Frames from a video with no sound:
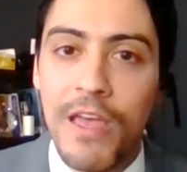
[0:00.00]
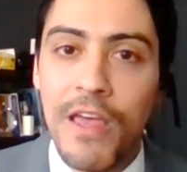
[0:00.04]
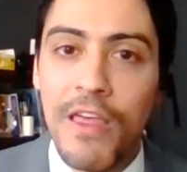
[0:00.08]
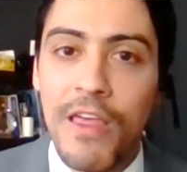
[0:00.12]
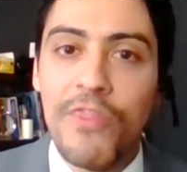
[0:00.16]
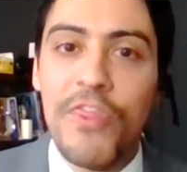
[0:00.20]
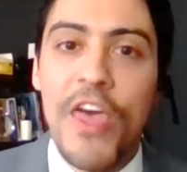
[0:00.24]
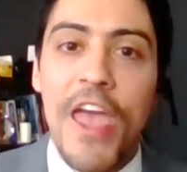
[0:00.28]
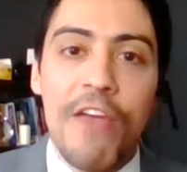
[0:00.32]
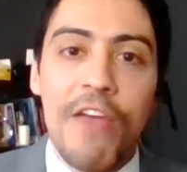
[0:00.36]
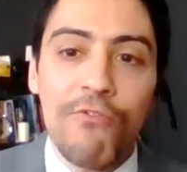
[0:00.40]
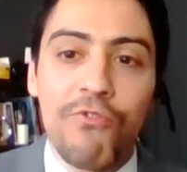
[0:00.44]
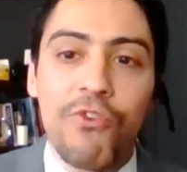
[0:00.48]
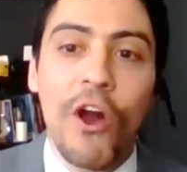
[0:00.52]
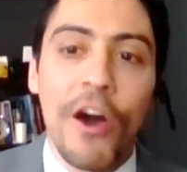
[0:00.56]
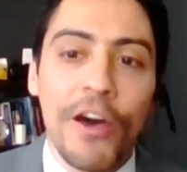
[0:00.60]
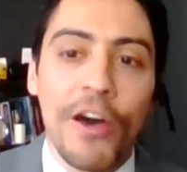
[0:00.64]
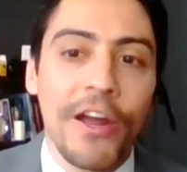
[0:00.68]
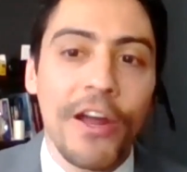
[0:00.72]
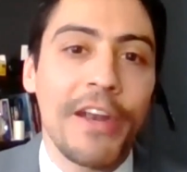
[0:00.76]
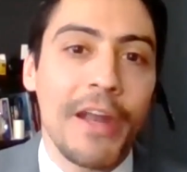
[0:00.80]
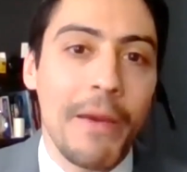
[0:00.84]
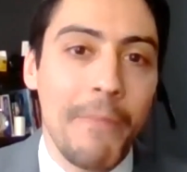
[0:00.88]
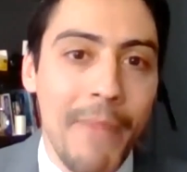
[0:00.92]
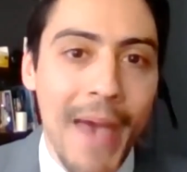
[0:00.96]
They run
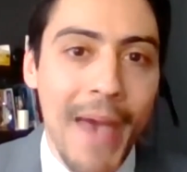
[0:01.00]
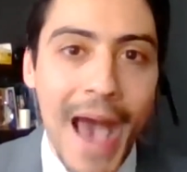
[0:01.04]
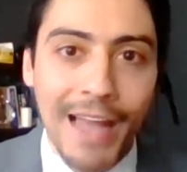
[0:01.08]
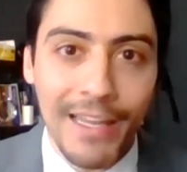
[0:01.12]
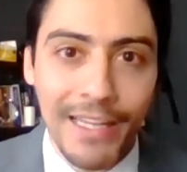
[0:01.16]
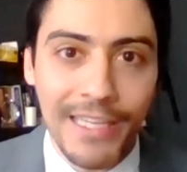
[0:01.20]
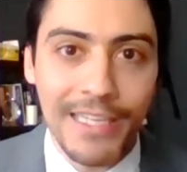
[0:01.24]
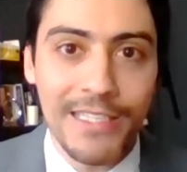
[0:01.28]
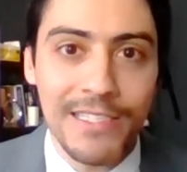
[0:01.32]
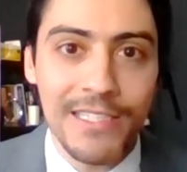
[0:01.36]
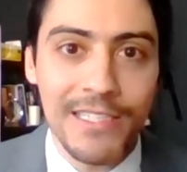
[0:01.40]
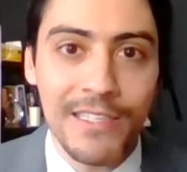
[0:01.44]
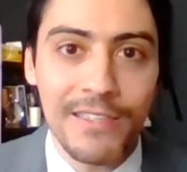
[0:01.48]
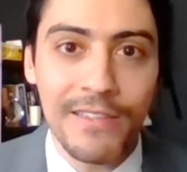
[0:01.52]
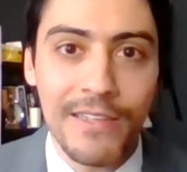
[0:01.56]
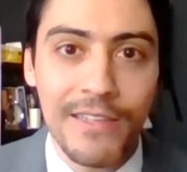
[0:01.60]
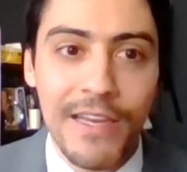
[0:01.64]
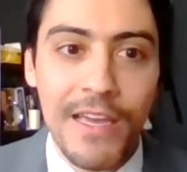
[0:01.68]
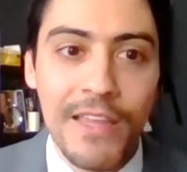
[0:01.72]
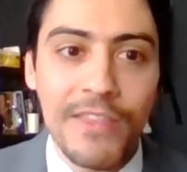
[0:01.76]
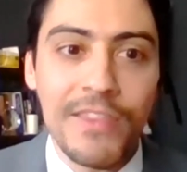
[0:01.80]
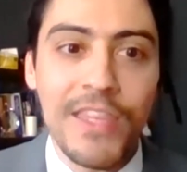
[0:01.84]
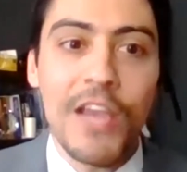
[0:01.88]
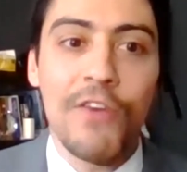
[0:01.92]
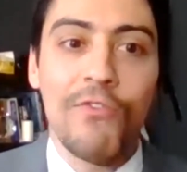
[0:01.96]
on a ballot.
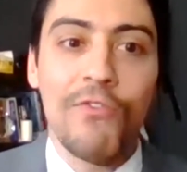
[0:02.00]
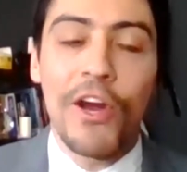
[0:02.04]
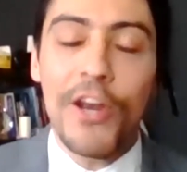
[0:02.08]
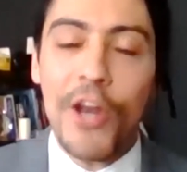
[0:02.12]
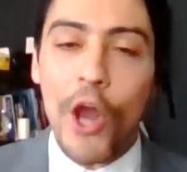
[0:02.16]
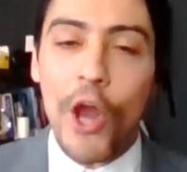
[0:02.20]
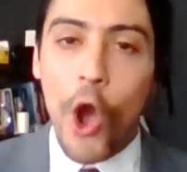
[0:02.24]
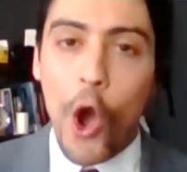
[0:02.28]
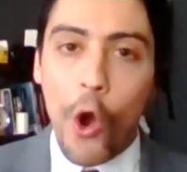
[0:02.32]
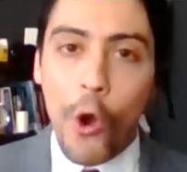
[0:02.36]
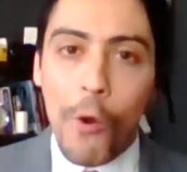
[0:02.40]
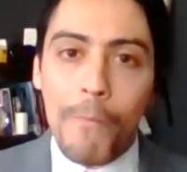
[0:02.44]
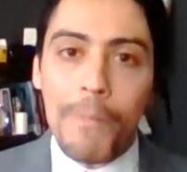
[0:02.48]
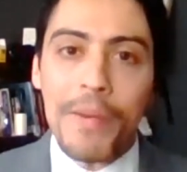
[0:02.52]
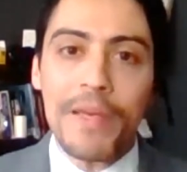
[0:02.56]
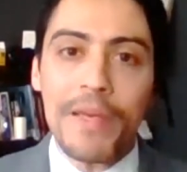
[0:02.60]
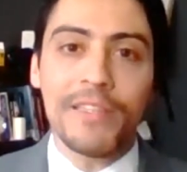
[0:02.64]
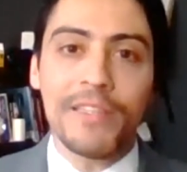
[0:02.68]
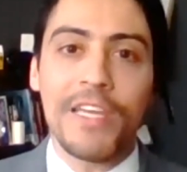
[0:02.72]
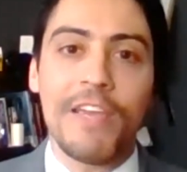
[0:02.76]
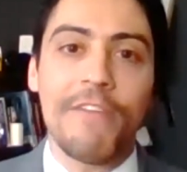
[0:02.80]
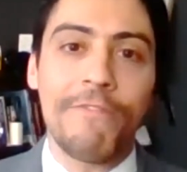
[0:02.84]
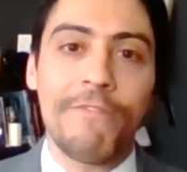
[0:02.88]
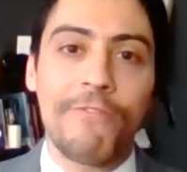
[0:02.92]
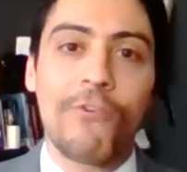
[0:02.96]
They run
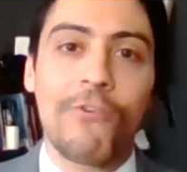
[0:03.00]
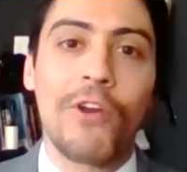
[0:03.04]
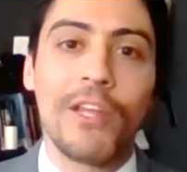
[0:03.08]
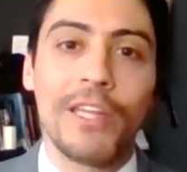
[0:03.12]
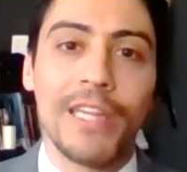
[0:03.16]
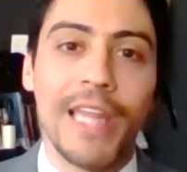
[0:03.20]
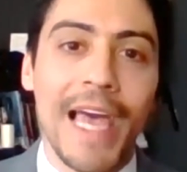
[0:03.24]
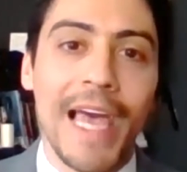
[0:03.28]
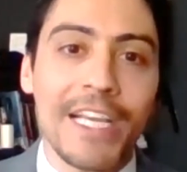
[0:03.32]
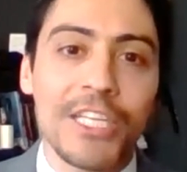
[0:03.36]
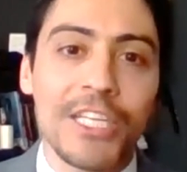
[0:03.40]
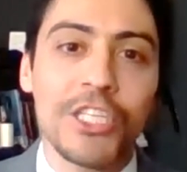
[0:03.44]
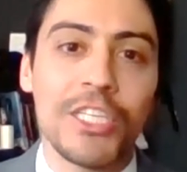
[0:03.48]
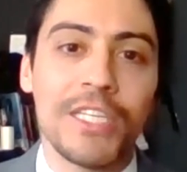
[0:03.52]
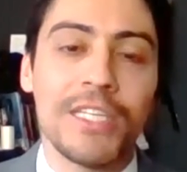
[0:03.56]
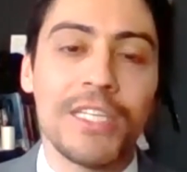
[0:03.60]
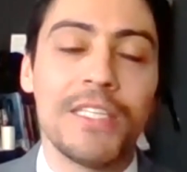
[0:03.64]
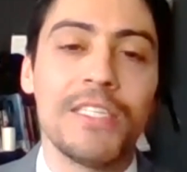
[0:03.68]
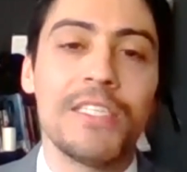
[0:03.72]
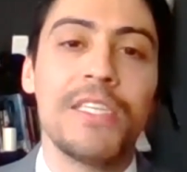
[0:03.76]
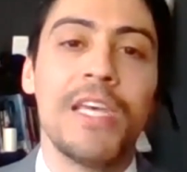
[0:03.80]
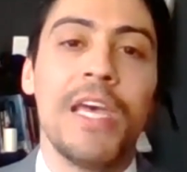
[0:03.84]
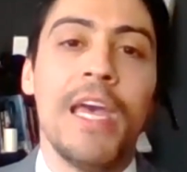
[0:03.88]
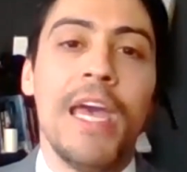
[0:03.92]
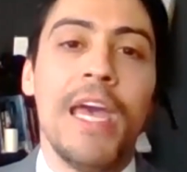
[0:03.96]
openly for
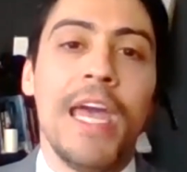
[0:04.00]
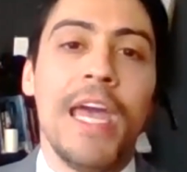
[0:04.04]
elections.